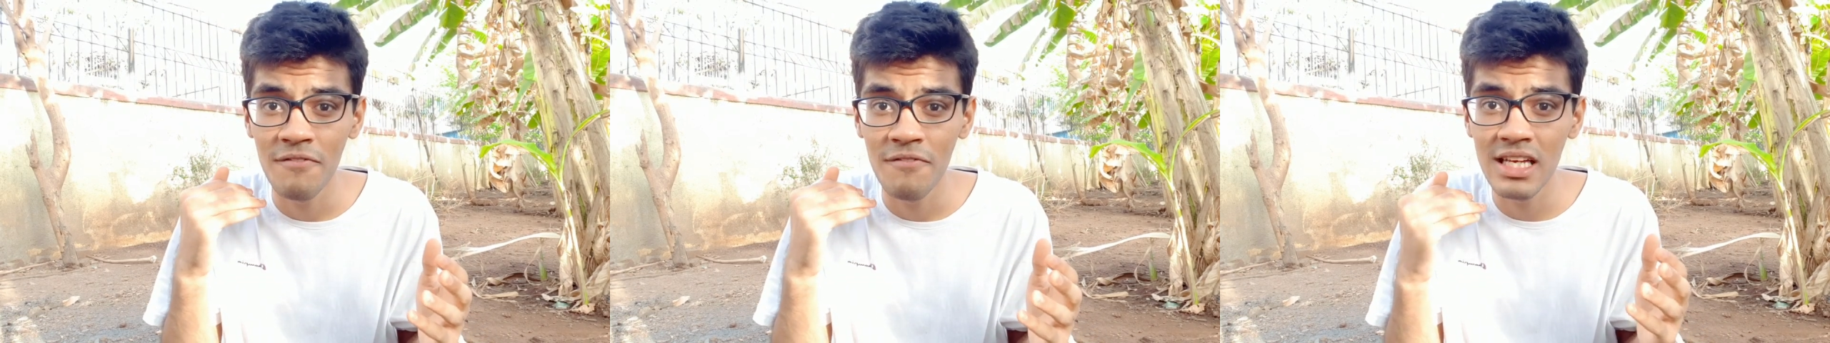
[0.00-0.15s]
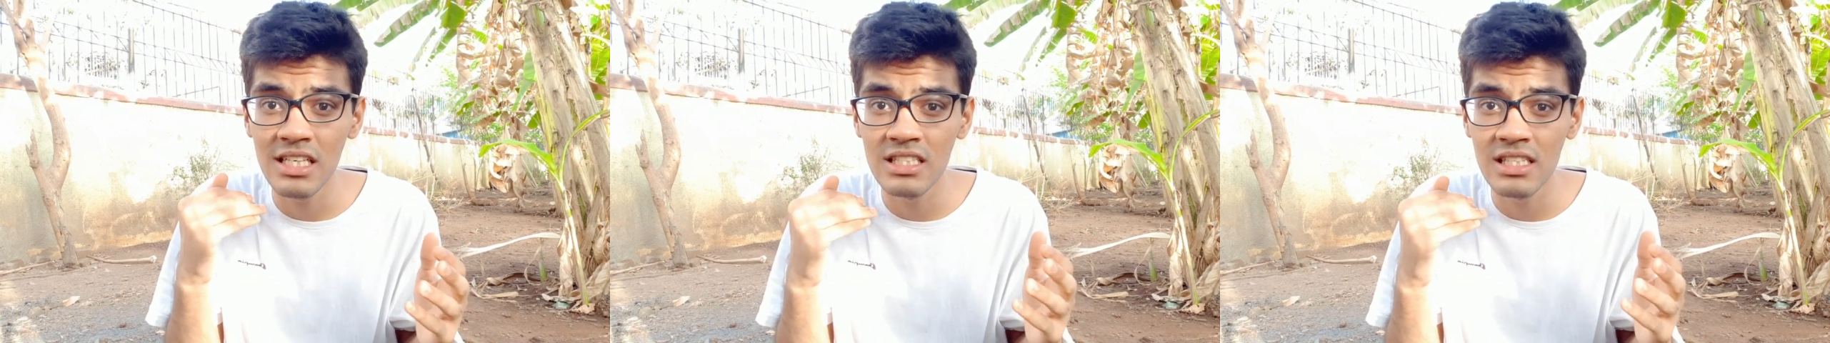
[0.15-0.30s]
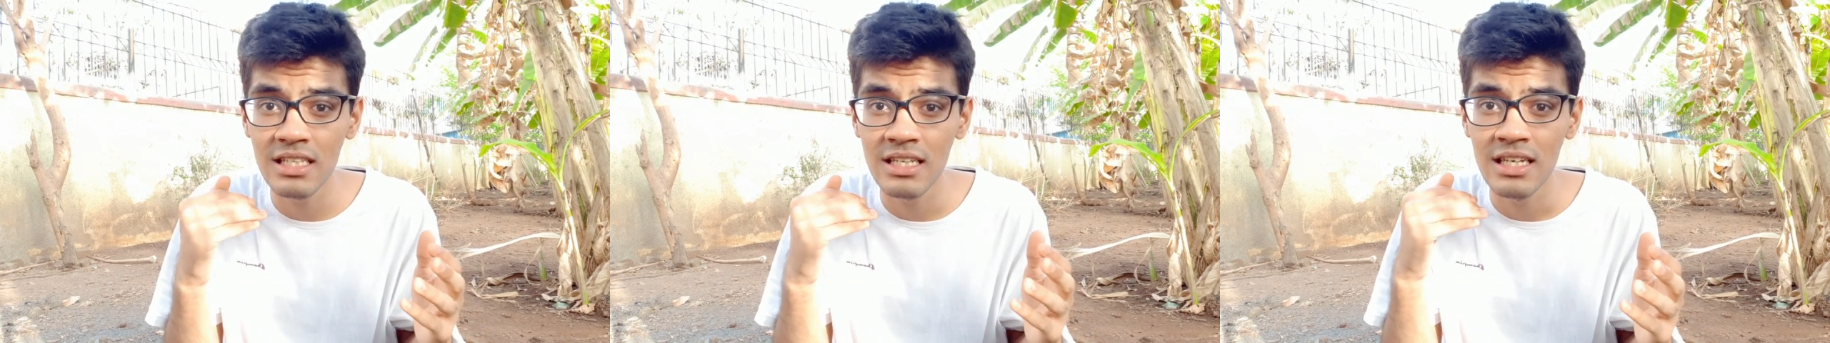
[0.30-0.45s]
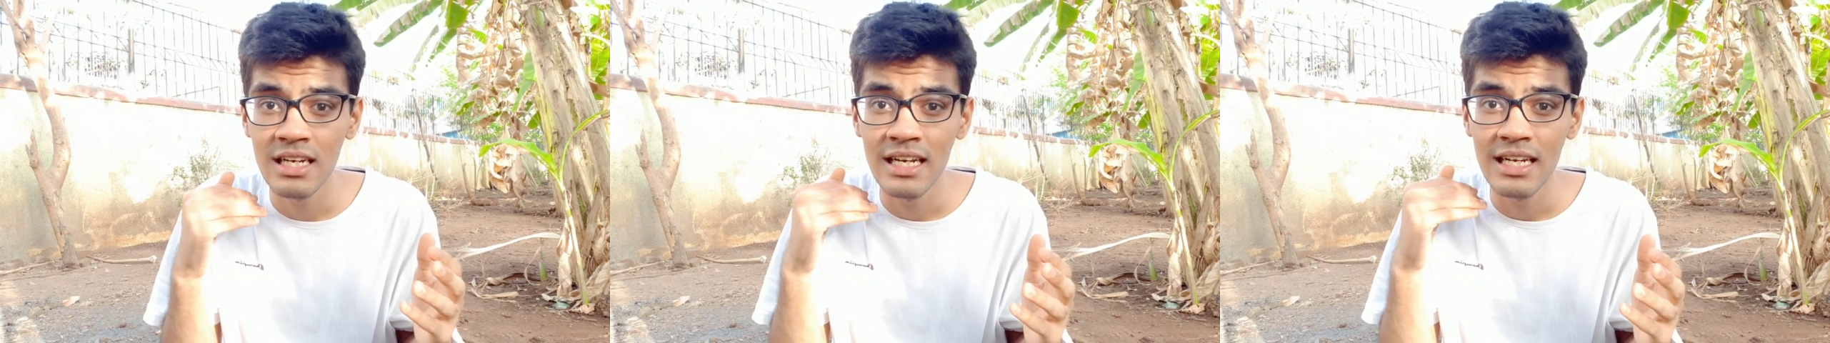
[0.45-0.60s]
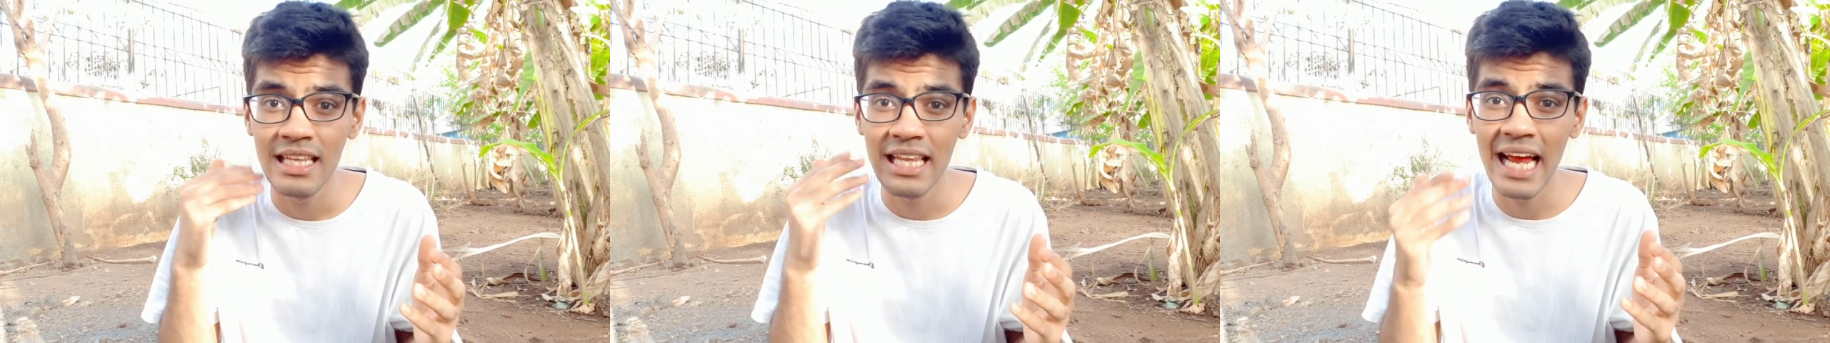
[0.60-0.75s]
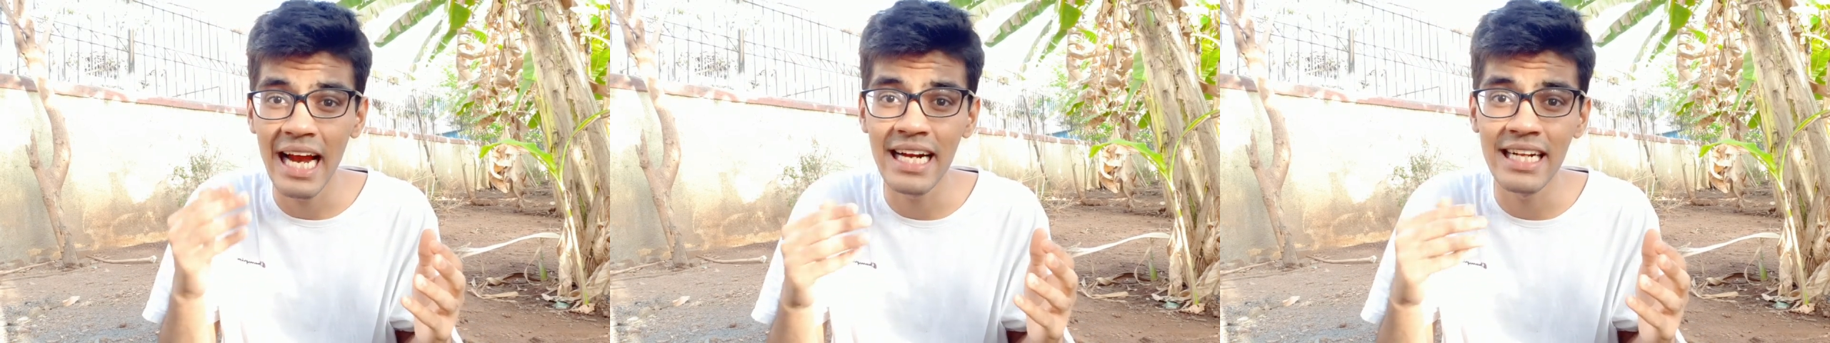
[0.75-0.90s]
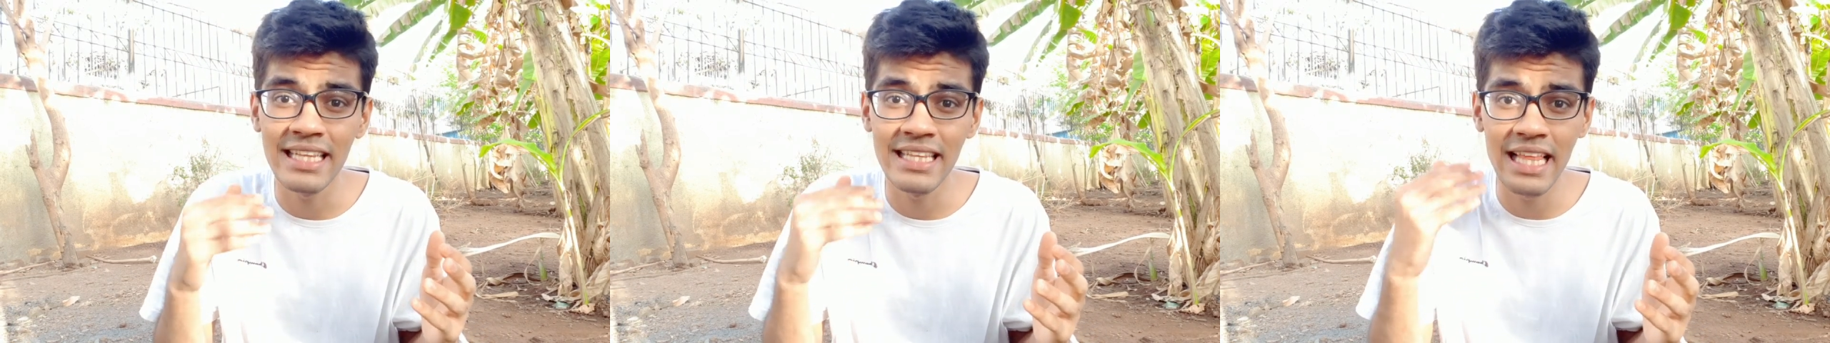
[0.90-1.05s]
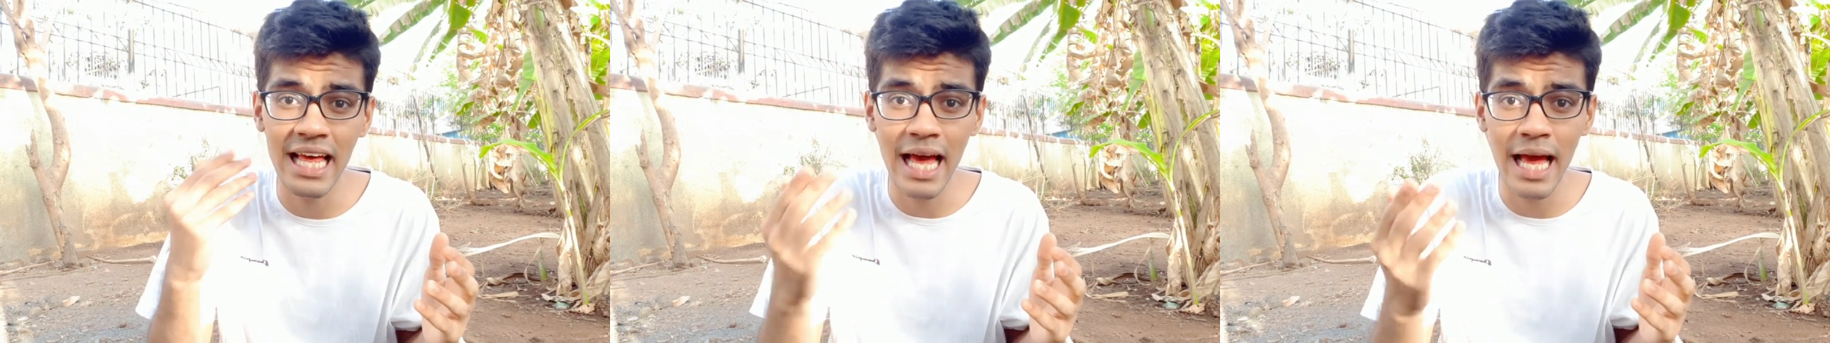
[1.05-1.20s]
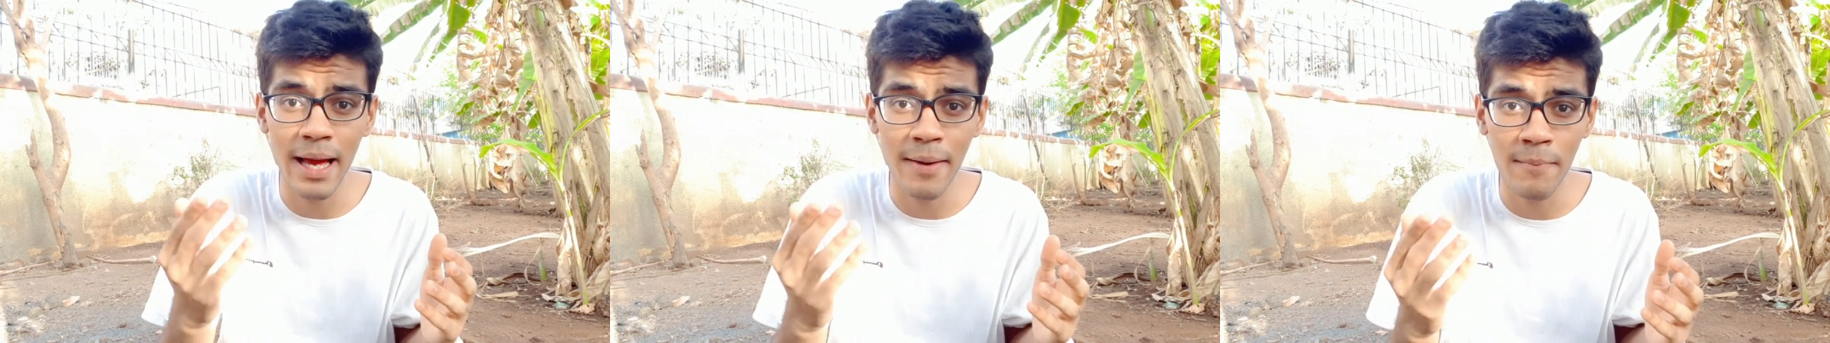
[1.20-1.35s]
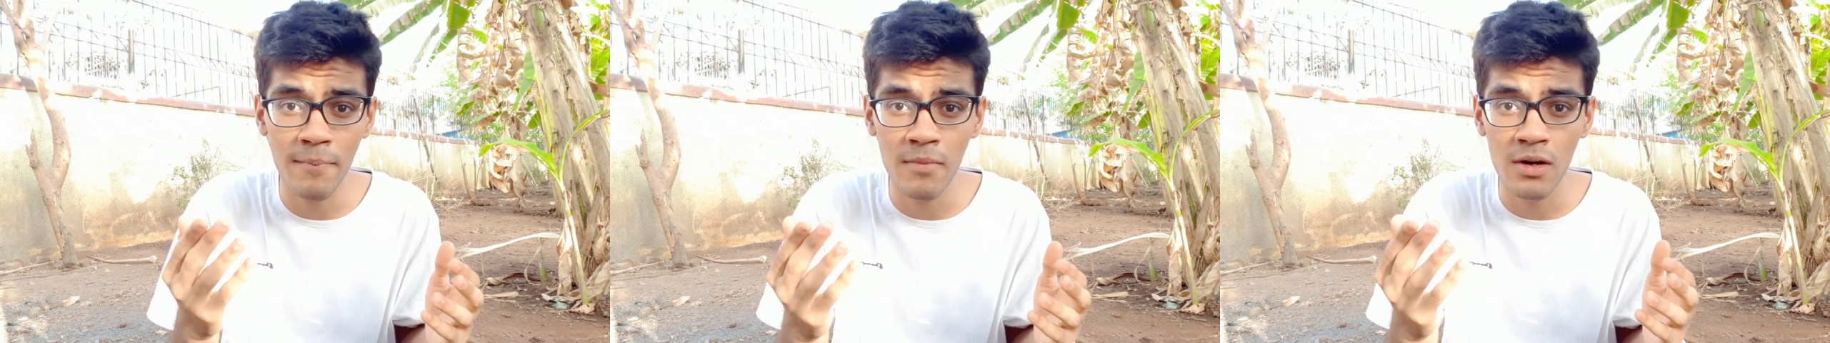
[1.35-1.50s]
which led
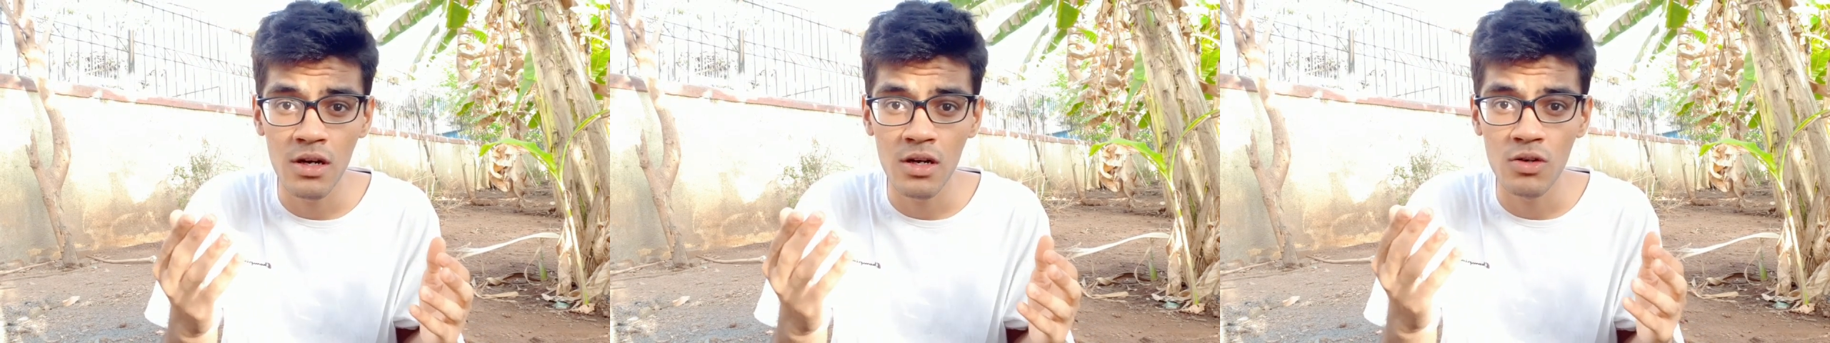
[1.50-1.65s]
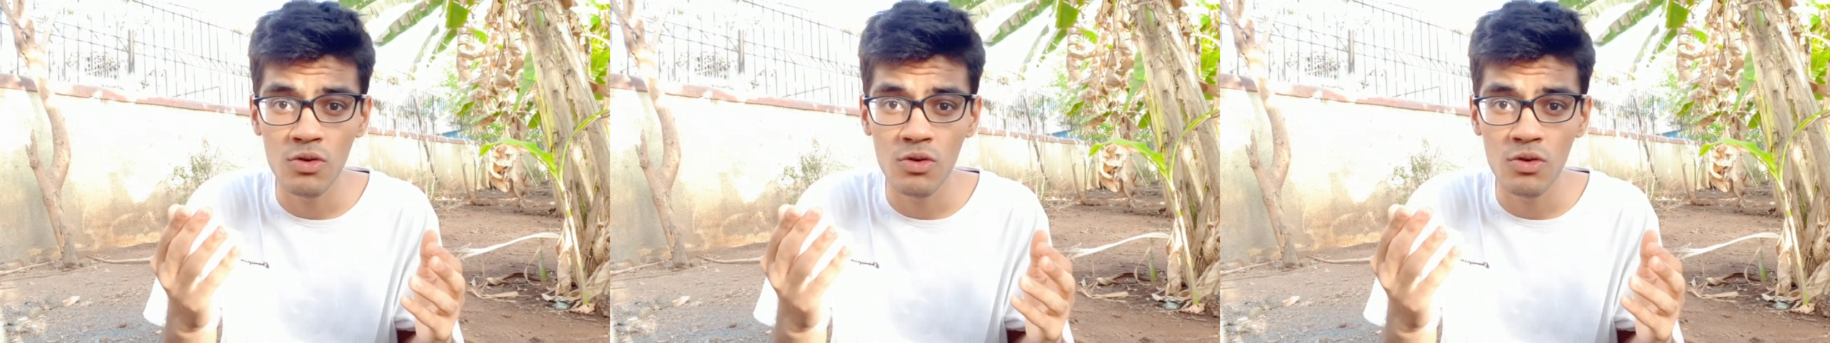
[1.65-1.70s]
them